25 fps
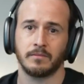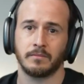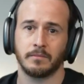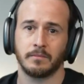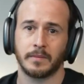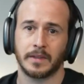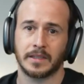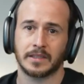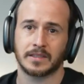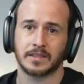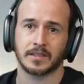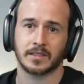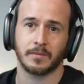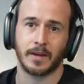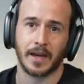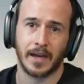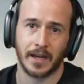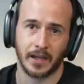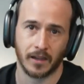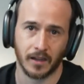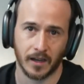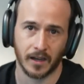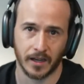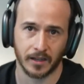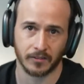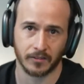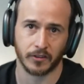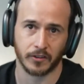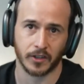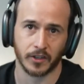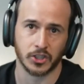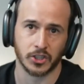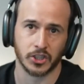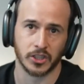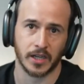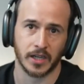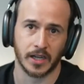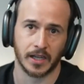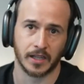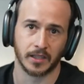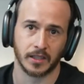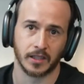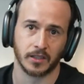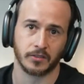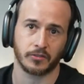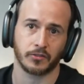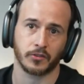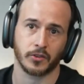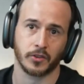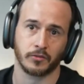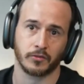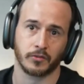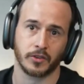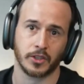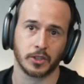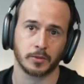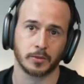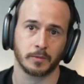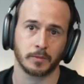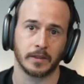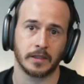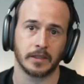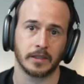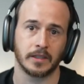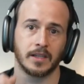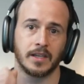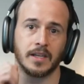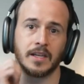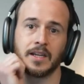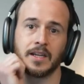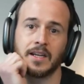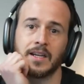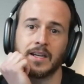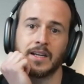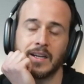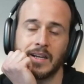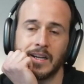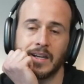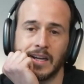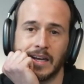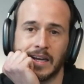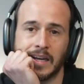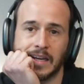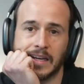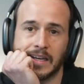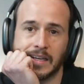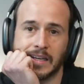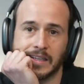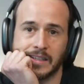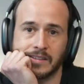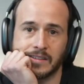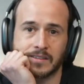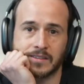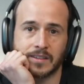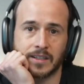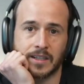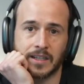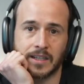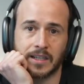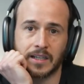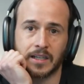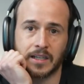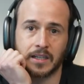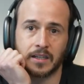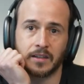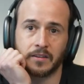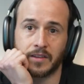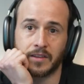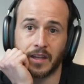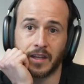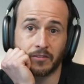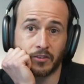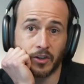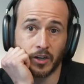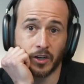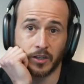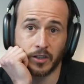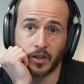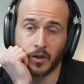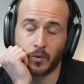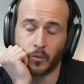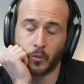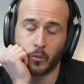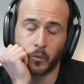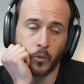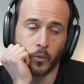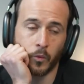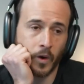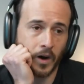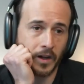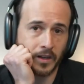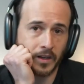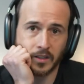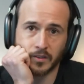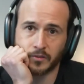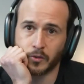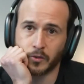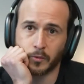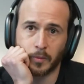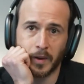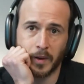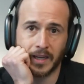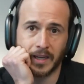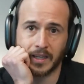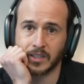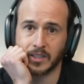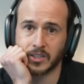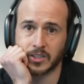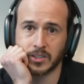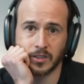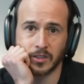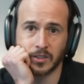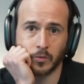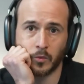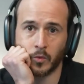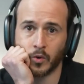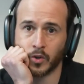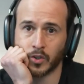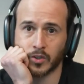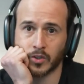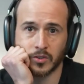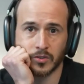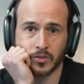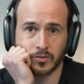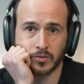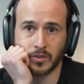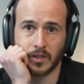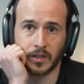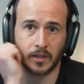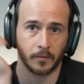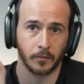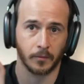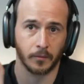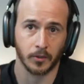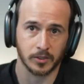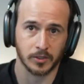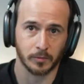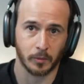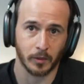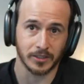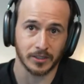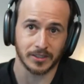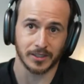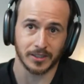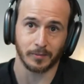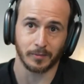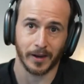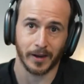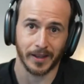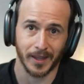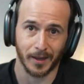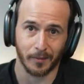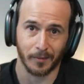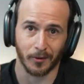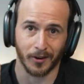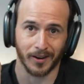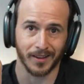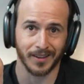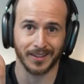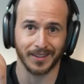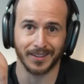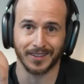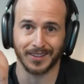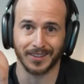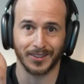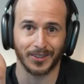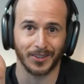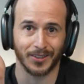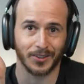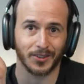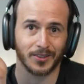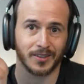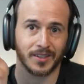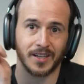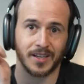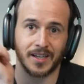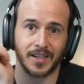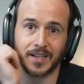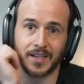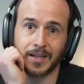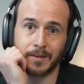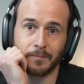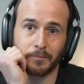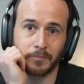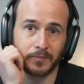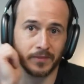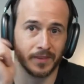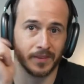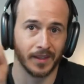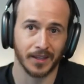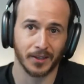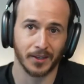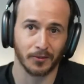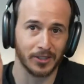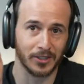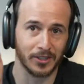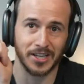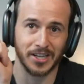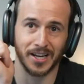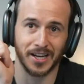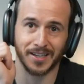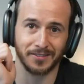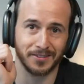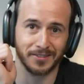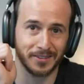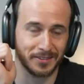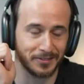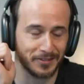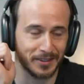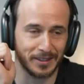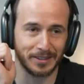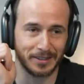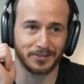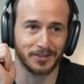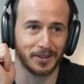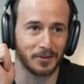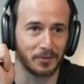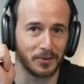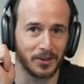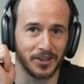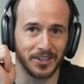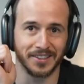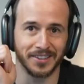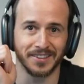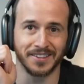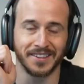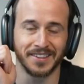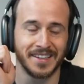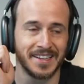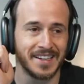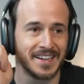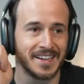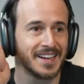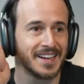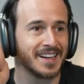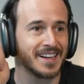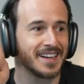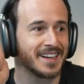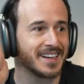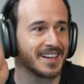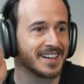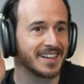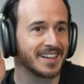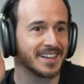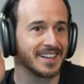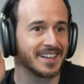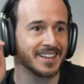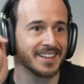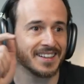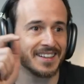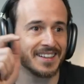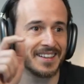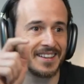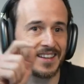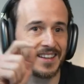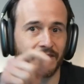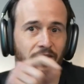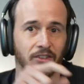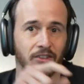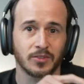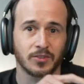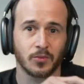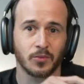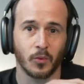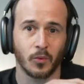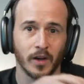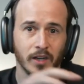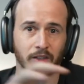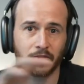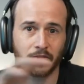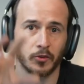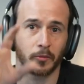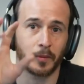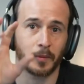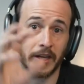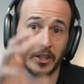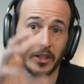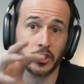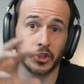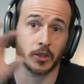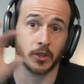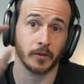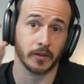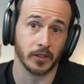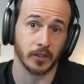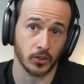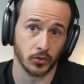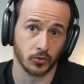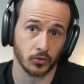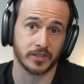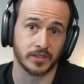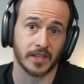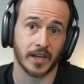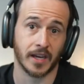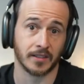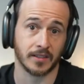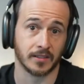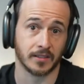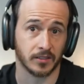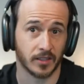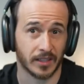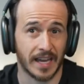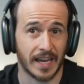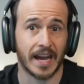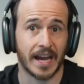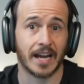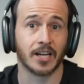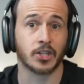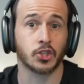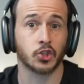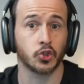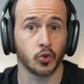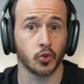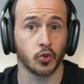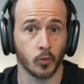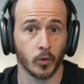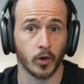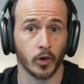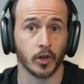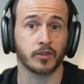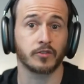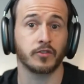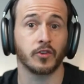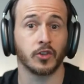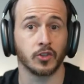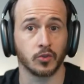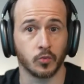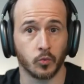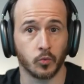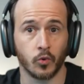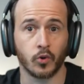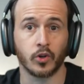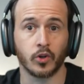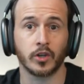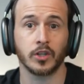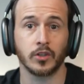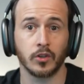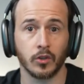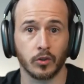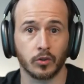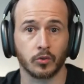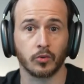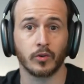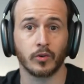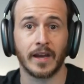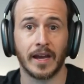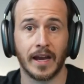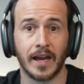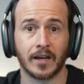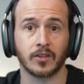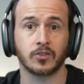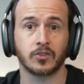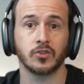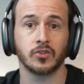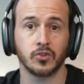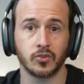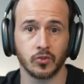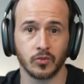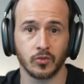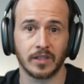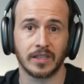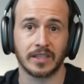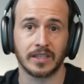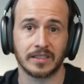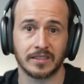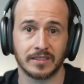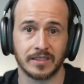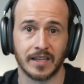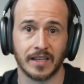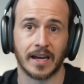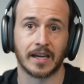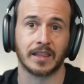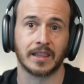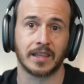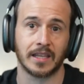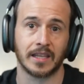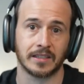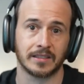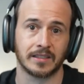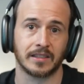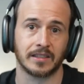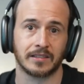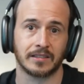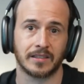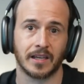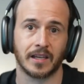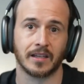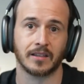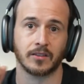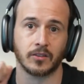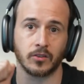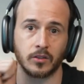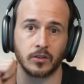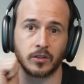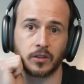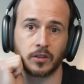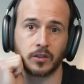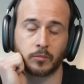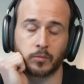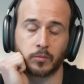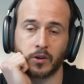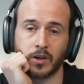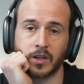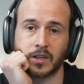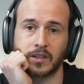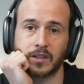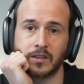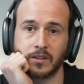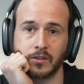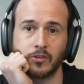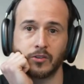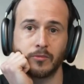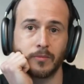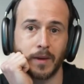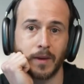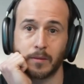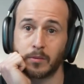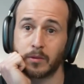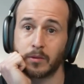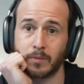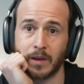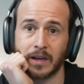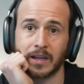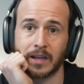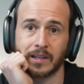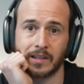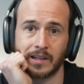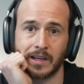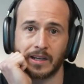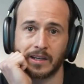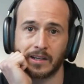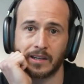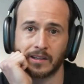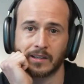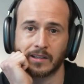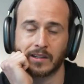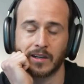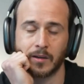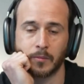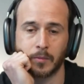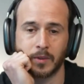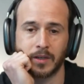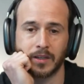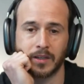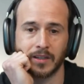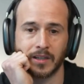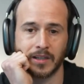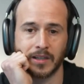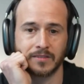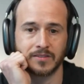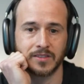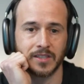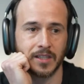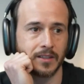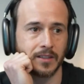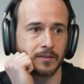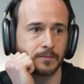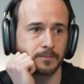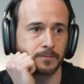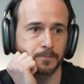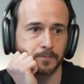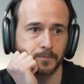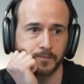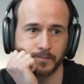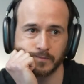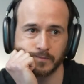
meets some AI functionality for enrichment. And they've got a wonderful page that walks through, and I'm not sponsored by them or anything, they can reach out if they want. They've got this wonderful page showing use cases, like actual workflows, walking you through how to do the exact things that they're telling you that the product can do, maybe better than any other company that I've seen.